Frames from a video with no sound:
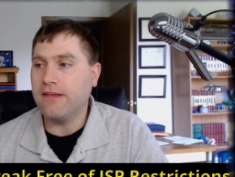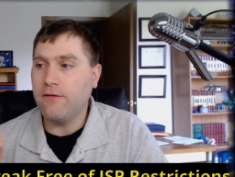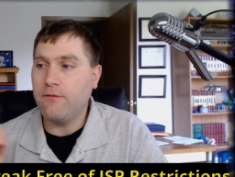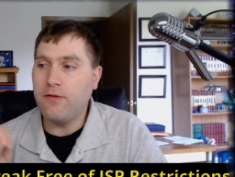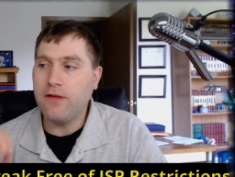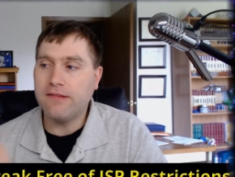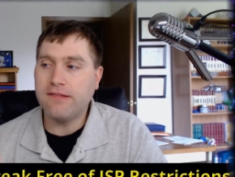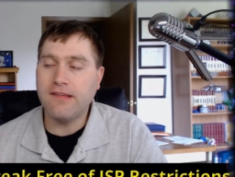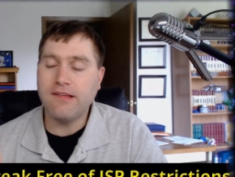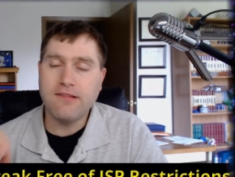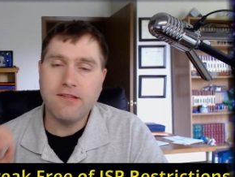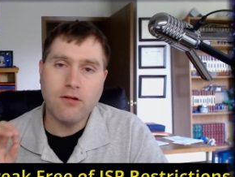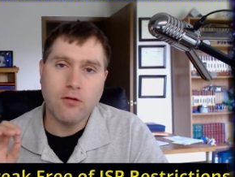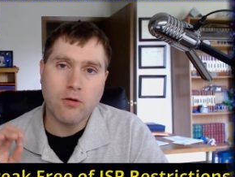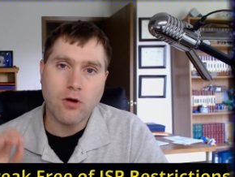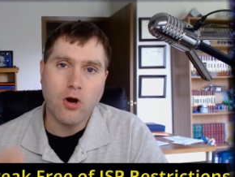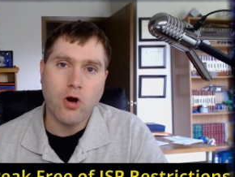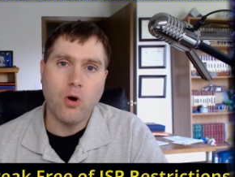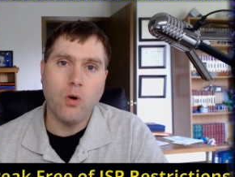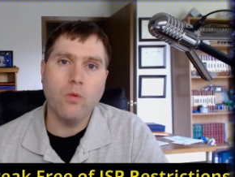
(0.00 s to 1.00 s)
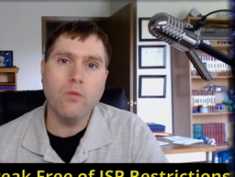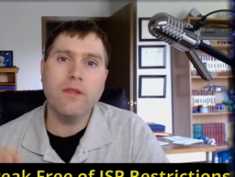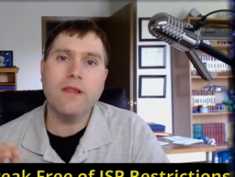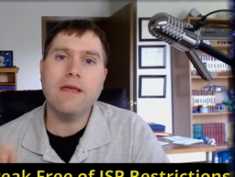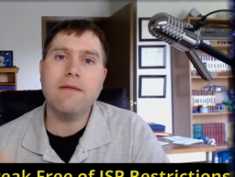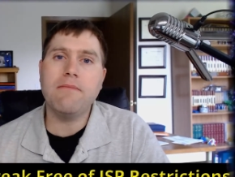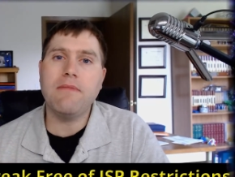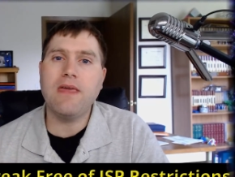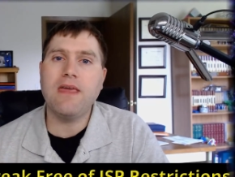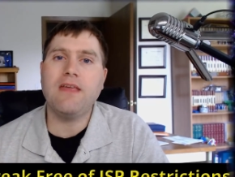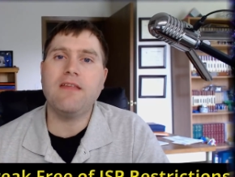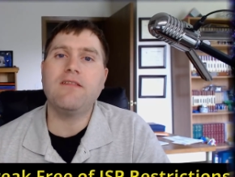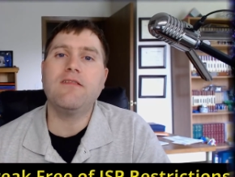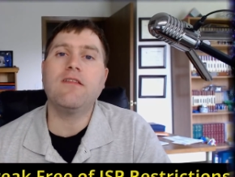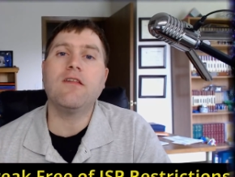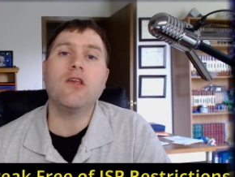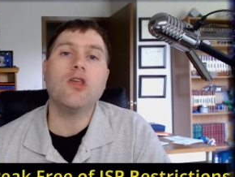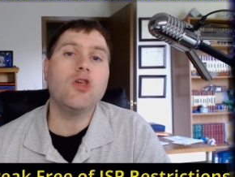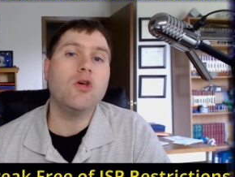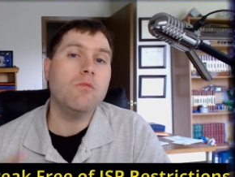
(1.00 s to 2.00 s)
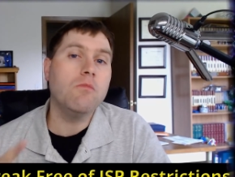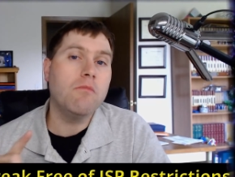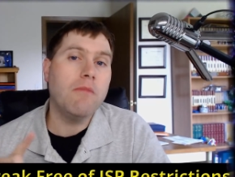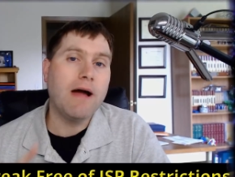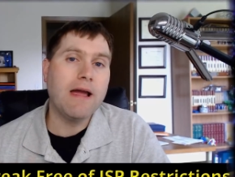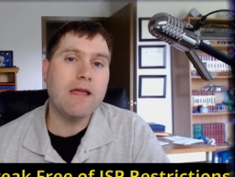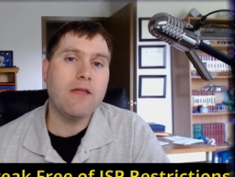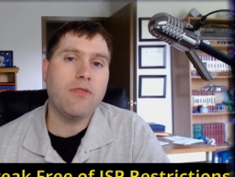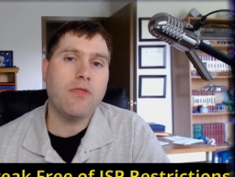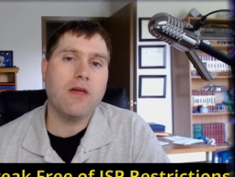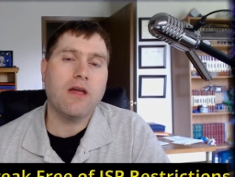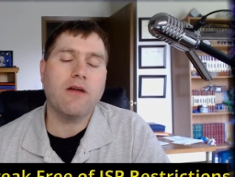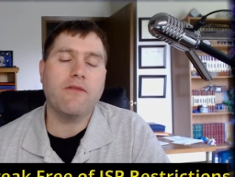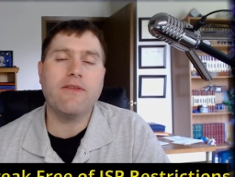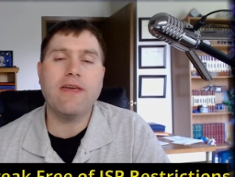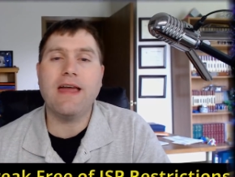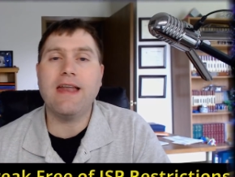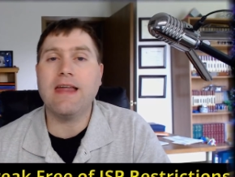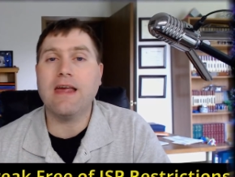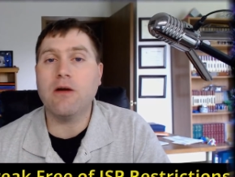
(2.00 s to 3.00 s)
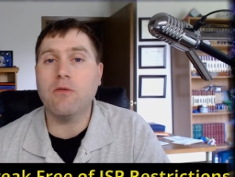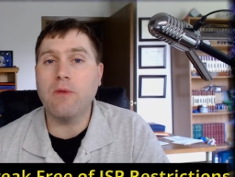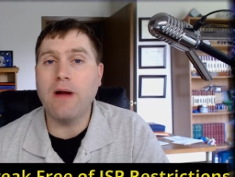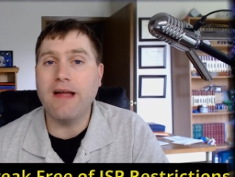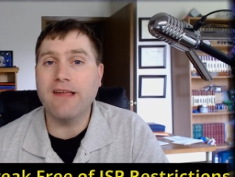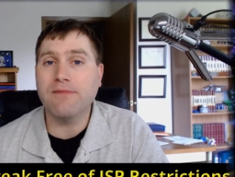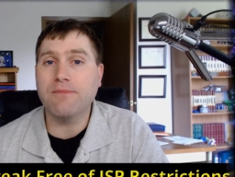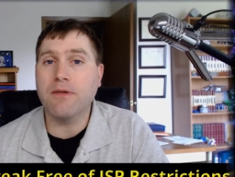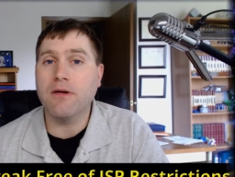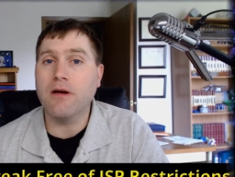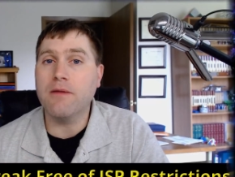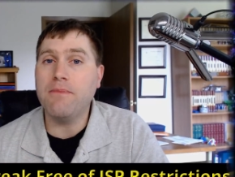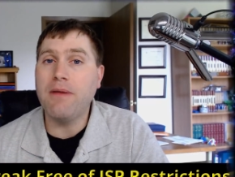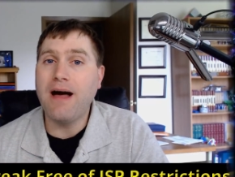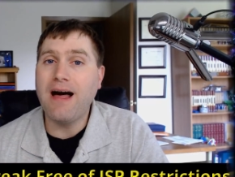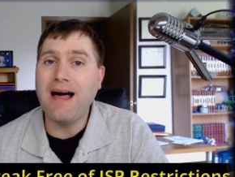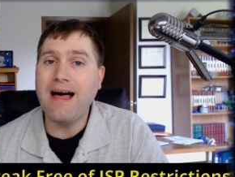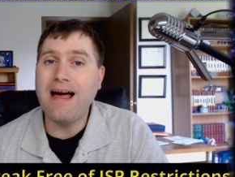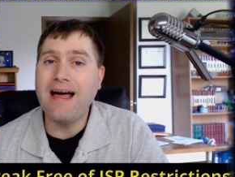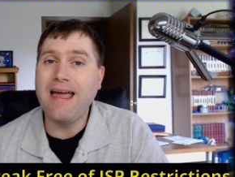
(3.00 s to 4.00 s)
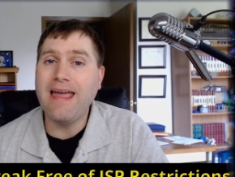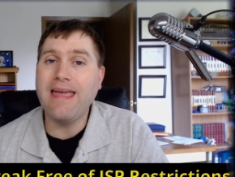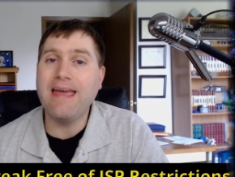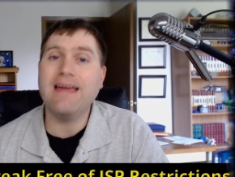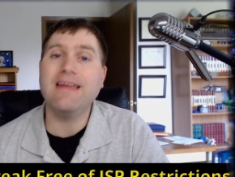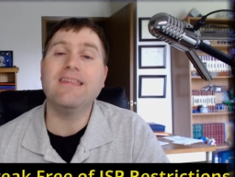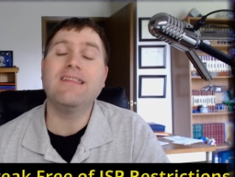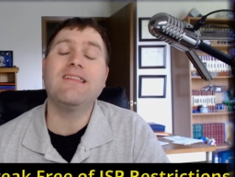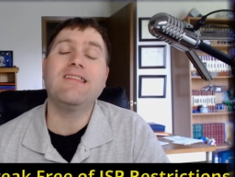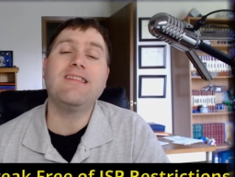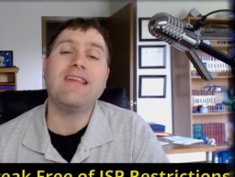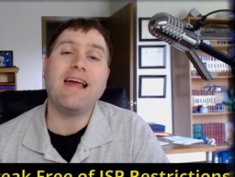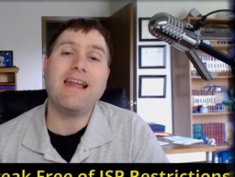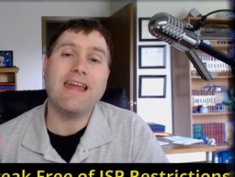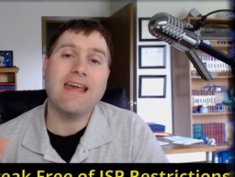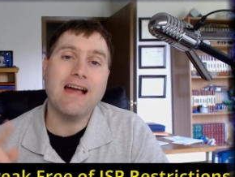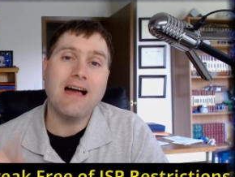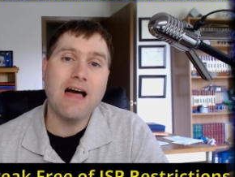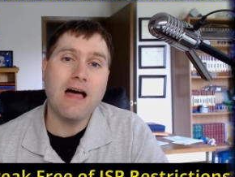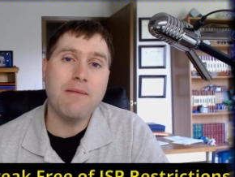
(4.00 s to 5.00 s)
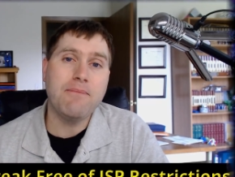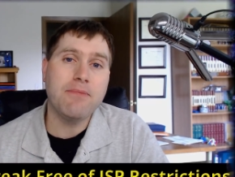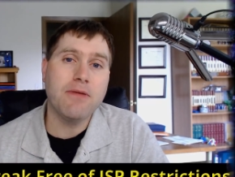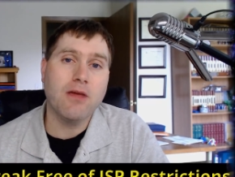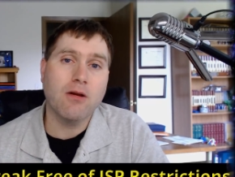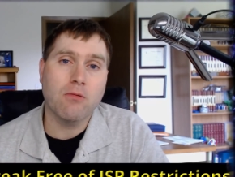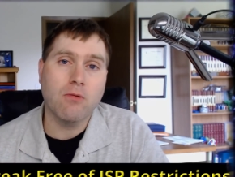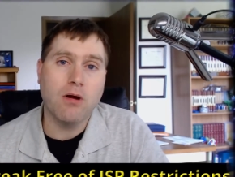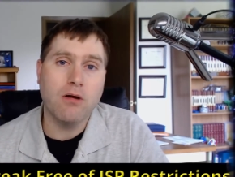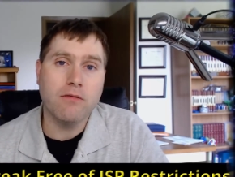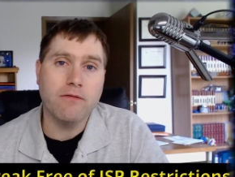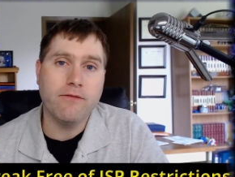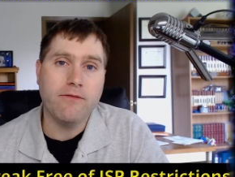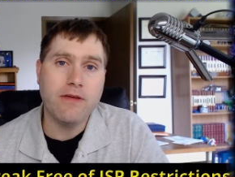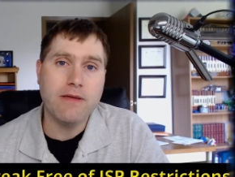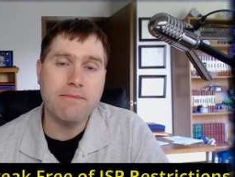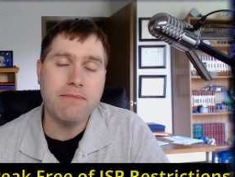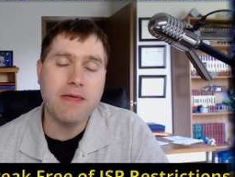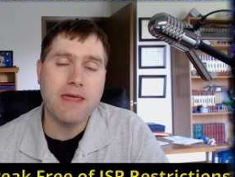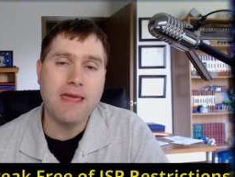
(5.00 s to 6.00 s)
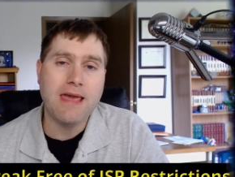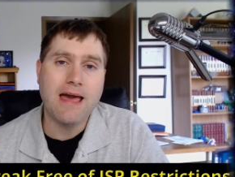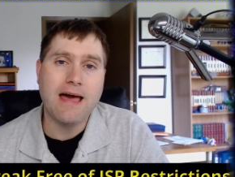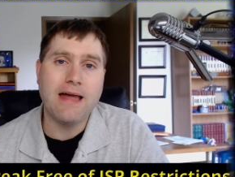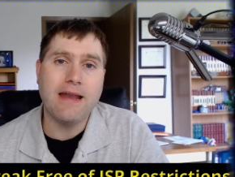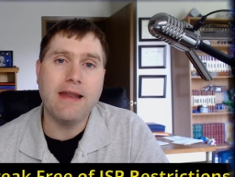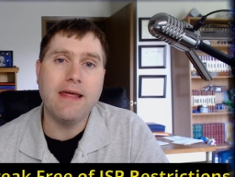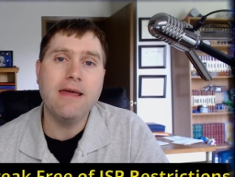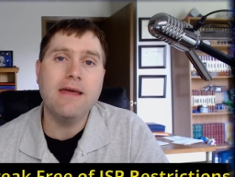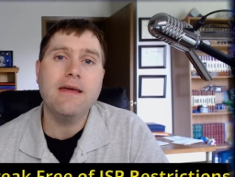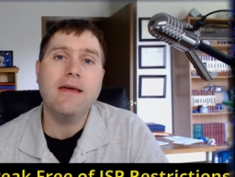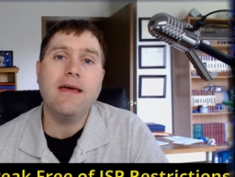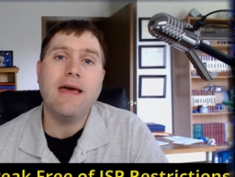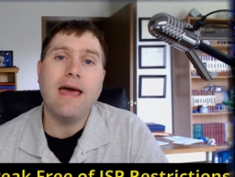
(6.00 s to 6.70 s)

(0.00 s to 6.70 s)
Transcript: If this is your only means, you might think of getting a Raspberry Pi and setting up your own VPN